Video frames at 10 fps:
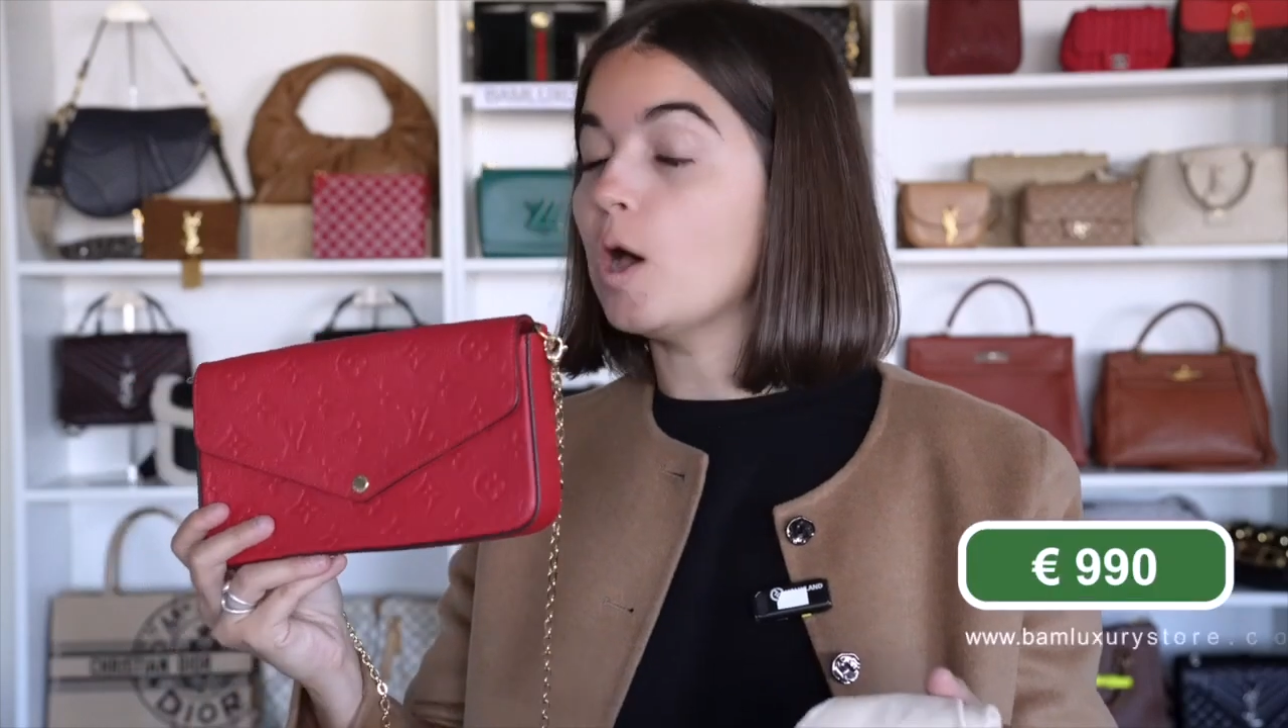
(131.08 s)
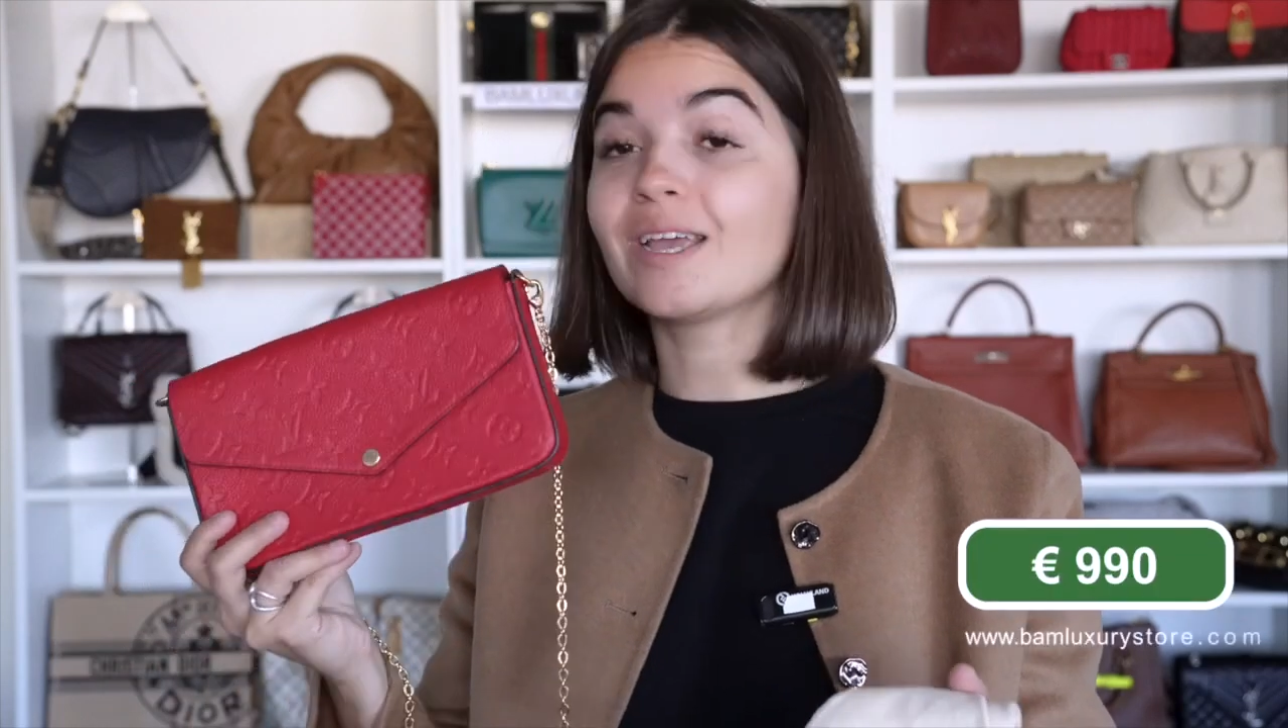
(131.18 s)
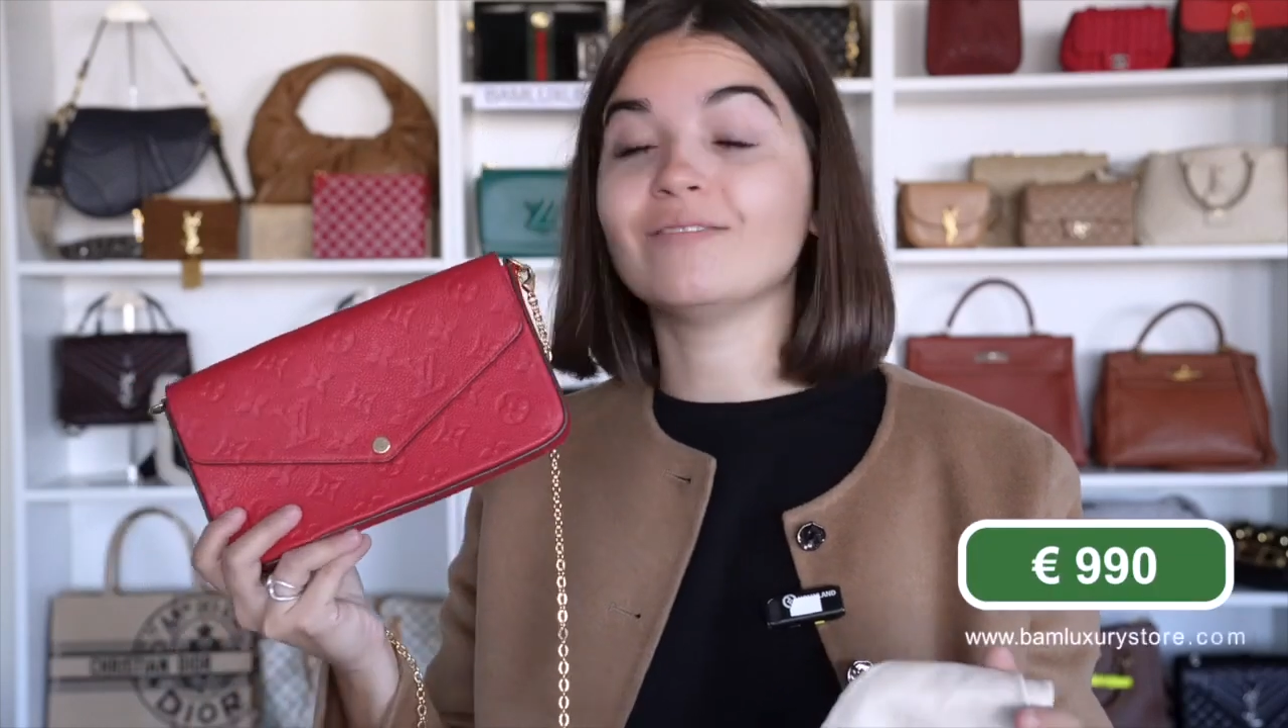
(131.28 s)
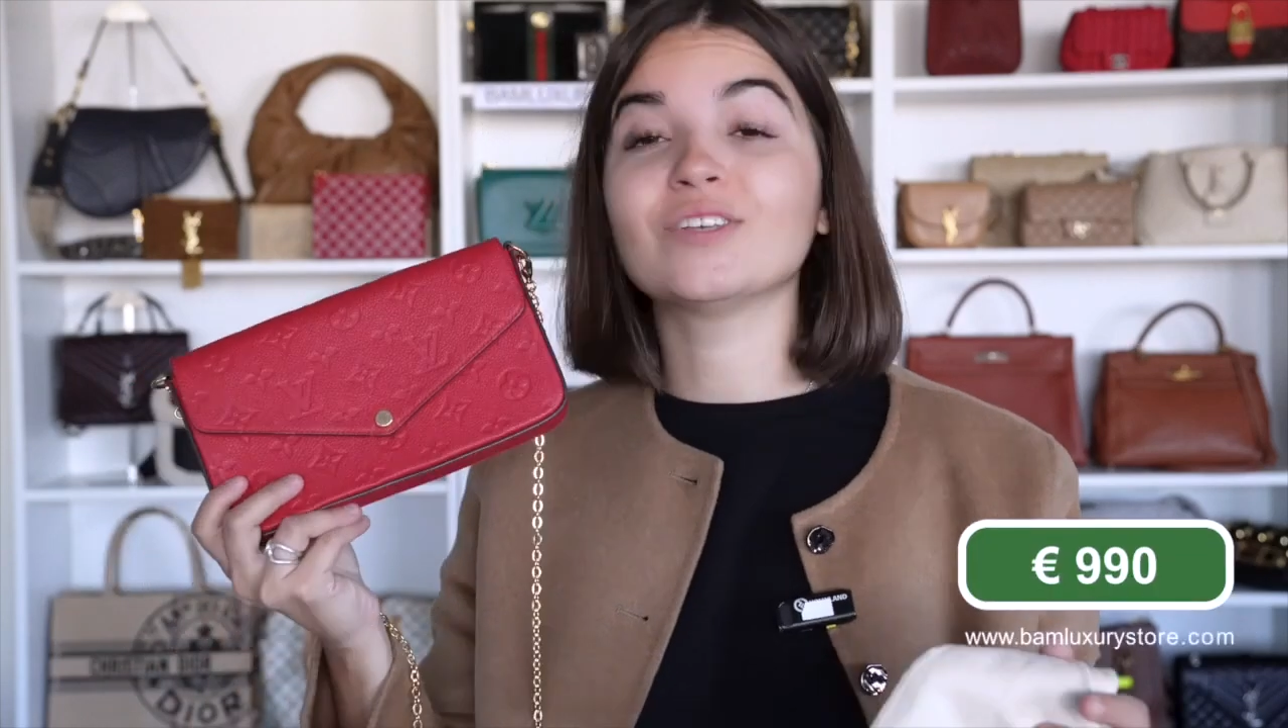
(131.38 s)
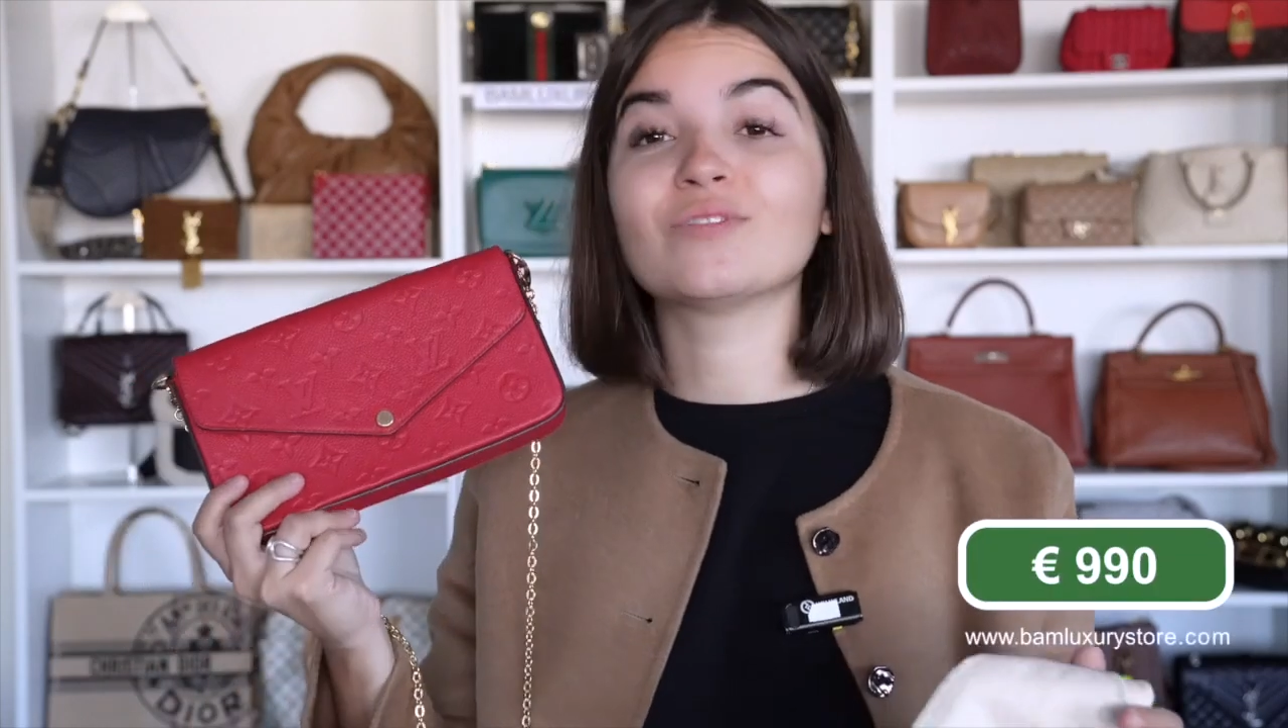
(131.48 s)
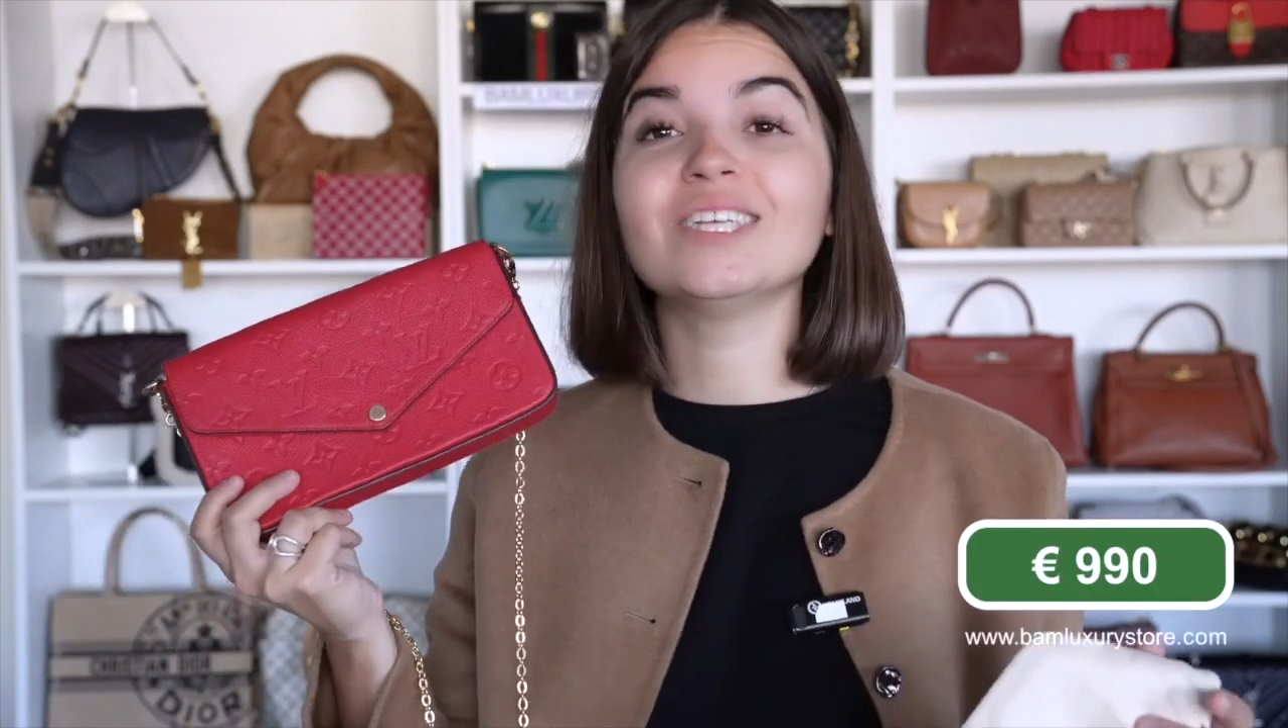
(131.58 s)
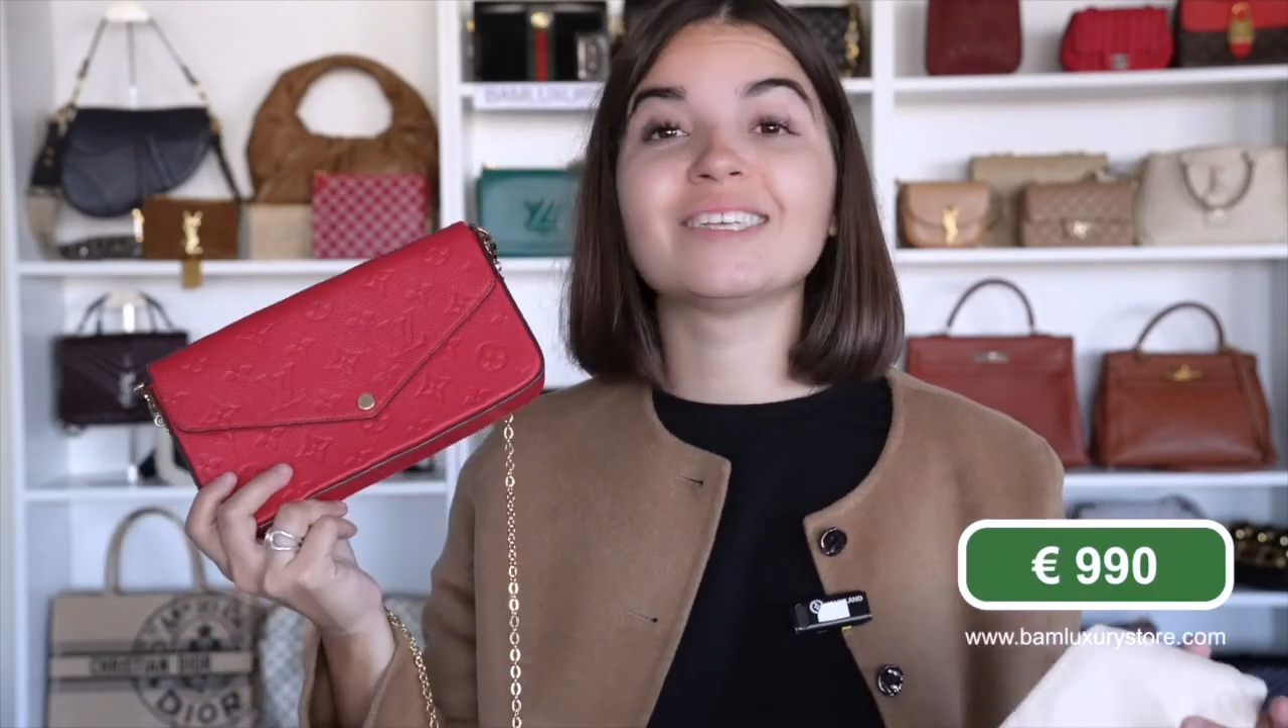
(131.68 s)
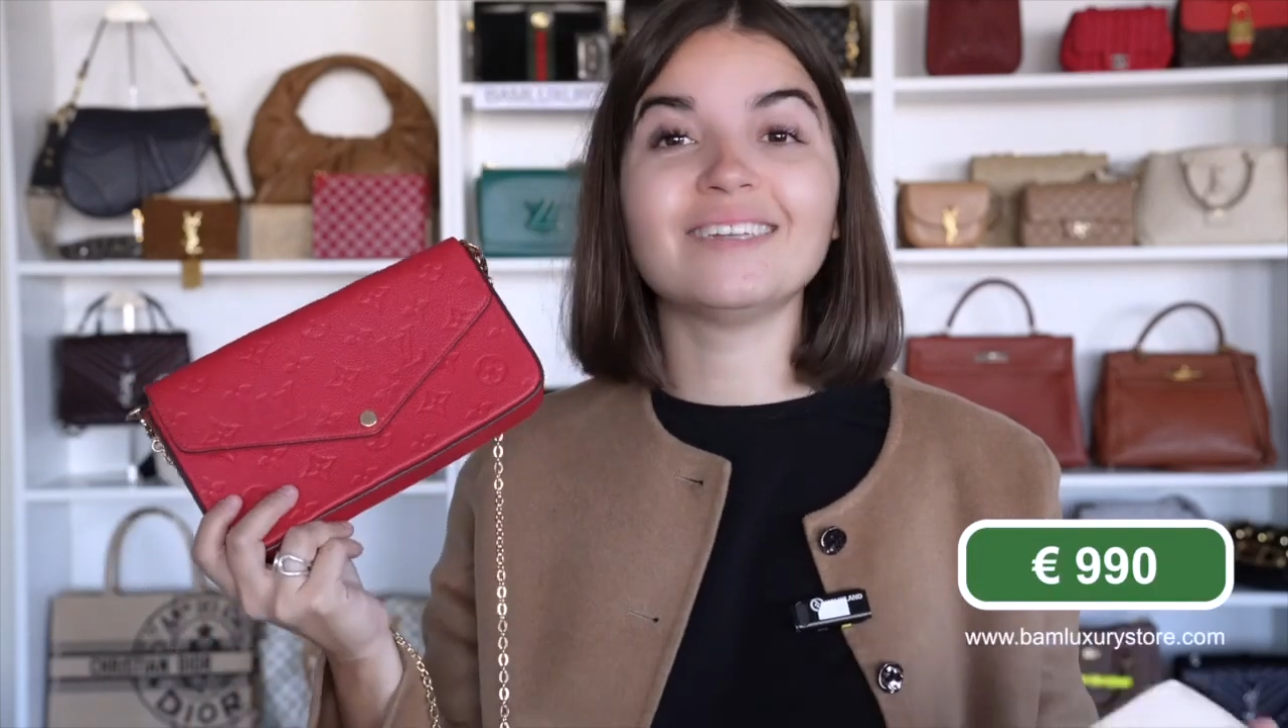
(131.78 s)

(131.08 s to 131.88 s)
Okay, this one is